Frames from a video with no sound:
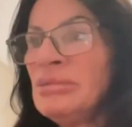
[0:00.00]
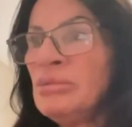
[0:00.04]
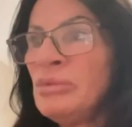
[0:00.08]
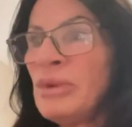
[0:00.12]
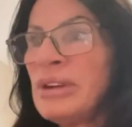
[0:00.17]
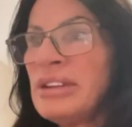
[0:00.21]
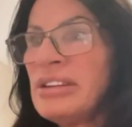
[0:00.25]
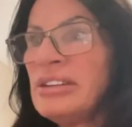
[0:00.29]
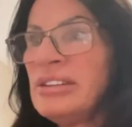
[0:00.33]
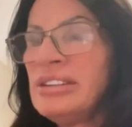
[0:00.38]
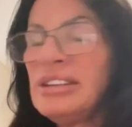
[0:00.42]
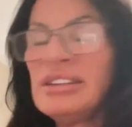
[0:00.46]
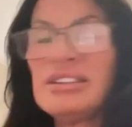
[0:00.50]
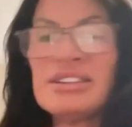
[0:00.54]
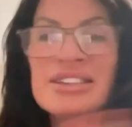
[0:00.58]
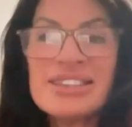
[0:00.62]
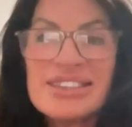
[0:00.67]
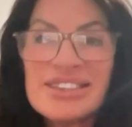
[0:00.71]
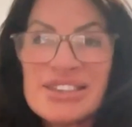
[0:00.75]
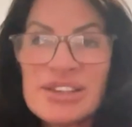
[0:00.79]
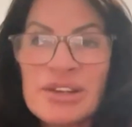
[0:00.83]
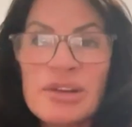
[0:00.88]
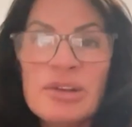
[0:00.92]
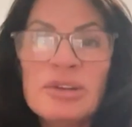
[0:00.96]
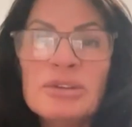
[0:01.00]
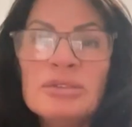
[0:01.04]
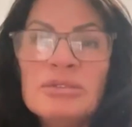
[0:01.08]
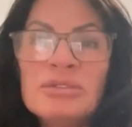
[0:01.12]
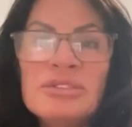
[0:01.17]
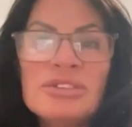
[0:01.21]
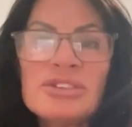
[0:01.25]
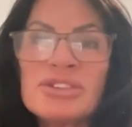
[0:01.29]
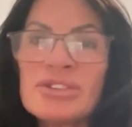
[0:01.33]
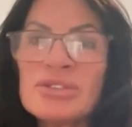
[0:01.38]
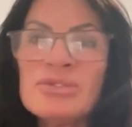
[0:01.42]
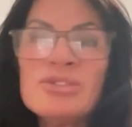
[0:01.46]
whether you're at
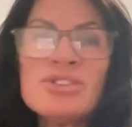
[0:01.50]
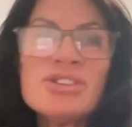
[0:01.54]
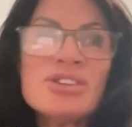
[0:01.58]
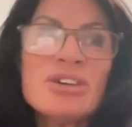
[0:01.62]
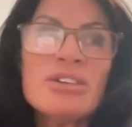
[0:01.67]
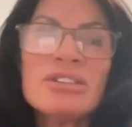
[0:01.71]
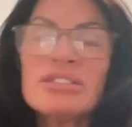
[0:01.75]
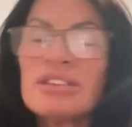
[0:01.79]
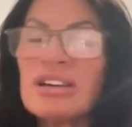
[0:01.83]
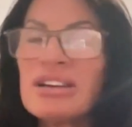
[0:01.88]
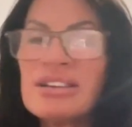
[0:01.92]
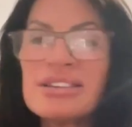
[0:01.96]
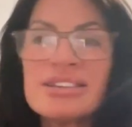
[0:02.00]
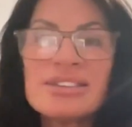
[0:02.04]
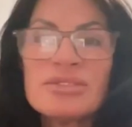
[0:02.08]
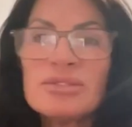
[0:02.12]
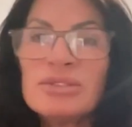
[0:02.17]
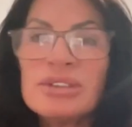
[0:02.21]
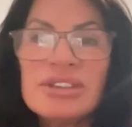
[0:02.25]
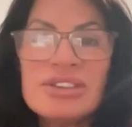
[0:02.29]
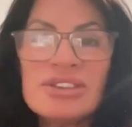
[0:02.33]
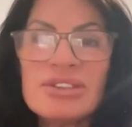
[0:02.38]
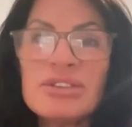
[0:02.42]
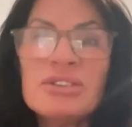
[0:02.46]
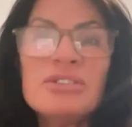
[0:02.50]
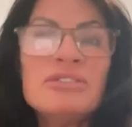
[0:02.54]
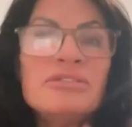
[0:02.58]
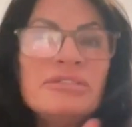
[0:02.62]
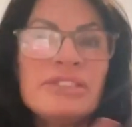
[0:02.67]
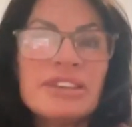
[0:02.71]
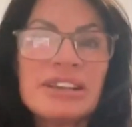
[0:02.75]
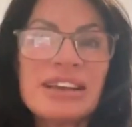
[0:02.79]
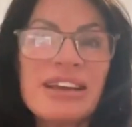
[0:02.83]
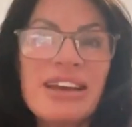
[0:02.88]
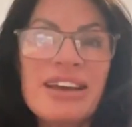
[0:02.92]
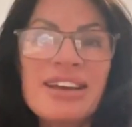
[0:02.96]
school, there's no shortcuts going to school
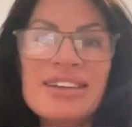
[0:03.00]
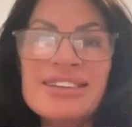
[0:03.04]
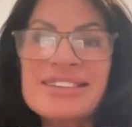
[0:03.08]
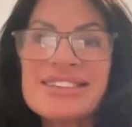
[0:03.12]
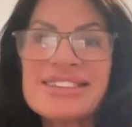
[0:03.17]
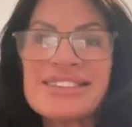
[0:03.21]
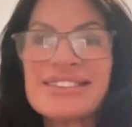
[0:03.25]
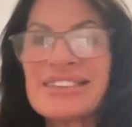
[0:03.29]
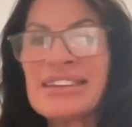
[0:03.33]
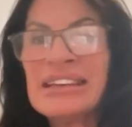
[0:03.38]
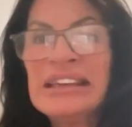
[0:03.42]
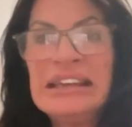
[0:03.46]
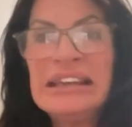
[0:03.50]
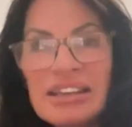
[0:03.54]
for kids.